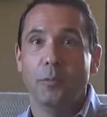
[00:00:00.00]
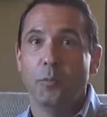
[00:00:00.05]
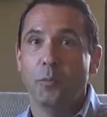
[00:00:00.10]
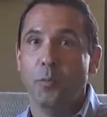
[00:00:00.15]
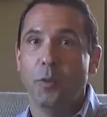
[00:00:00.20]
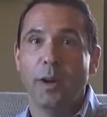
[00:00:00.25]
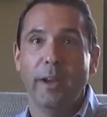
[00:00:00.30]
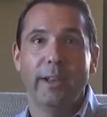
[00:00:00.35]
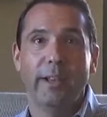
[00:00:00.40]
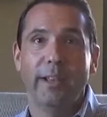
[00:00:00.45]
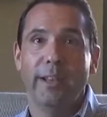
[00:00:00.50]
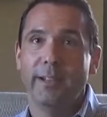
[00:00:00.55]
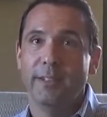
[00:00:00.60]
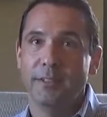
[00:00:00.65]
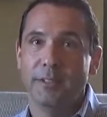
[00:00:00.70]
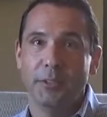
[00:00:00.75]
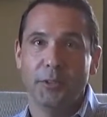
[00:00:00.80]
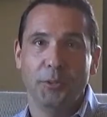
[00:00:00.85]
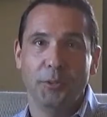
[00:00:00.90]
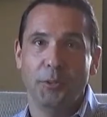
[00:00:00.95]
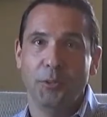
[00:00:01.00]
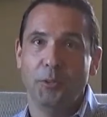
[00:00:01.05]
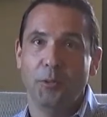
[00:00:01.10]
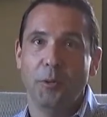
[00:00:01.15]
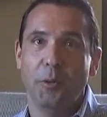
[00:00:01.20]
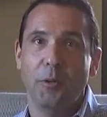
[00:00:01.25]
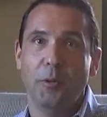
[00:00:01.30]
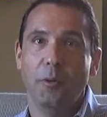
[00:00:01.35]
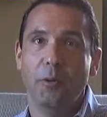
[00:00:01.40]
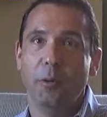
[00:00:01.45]
right
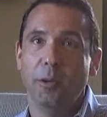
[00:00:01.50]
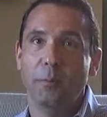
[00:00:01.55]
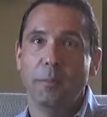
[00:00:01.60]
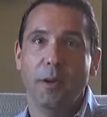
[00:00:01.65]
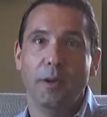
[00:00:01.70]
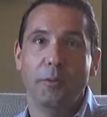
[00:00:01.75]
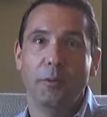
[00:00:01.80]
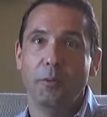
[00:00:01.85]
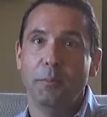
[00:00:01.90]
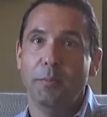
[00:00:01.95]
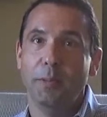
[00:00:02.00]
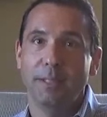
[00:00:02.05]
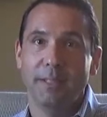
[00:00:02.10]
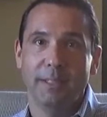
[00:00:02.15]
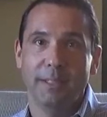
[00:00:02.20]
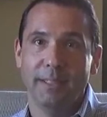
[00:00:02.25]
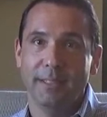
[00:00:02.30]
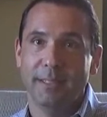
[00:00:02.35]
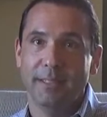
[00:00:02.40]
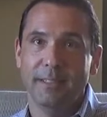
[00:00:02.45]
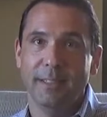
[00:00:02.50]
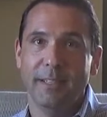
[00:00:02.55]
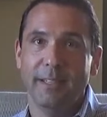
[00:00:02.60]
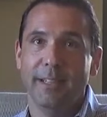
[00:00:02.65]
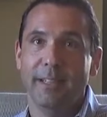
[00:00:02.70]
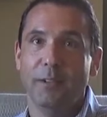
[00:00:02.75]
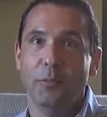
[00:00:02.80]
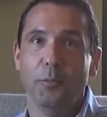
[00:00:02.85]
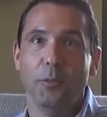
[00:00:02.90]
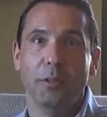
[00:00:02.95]
into owning my own business
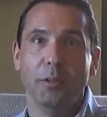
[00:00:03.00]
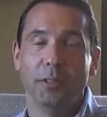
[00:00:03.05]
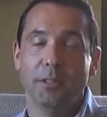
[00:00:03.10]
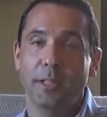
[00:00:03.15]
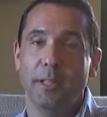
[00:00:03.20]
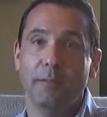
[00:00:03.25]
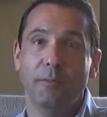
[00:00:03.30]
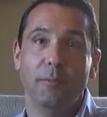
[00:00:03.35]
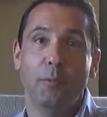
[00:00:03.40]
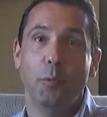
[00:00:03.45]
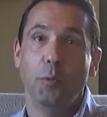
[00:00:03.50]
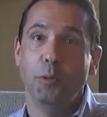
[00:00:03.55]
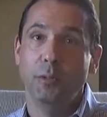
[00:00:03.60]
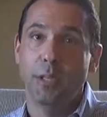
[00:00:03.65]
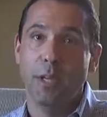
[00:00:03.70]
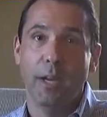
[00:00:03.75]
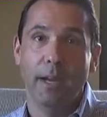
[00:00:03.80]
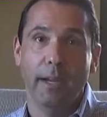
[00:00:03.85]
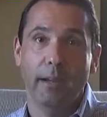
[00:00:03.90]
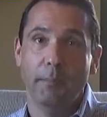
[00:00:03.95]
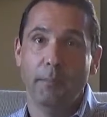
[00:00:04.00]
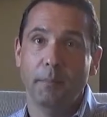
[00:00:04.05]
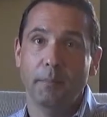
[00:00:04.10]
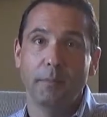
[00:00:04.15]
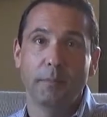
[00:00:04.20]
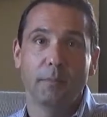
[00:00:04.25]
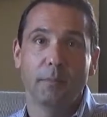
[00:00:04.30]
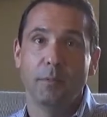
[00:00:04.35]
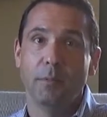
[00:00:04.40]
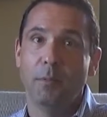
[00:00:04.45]
and into real estate full-time